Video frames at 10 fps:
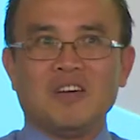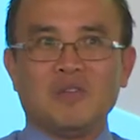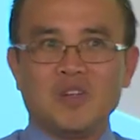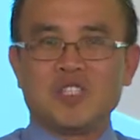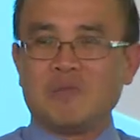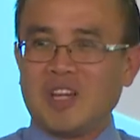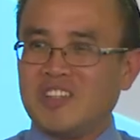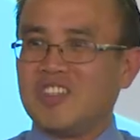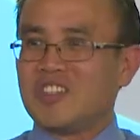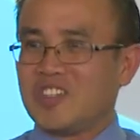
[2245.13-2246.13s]
which
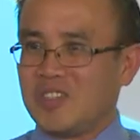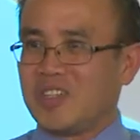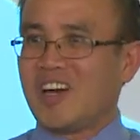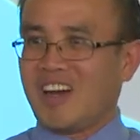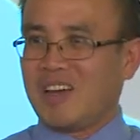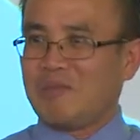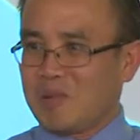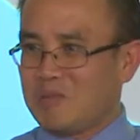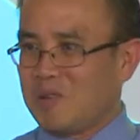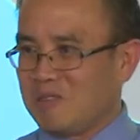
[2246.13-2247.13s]
managers should I
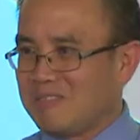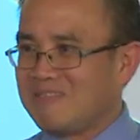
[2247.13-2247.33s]
promote?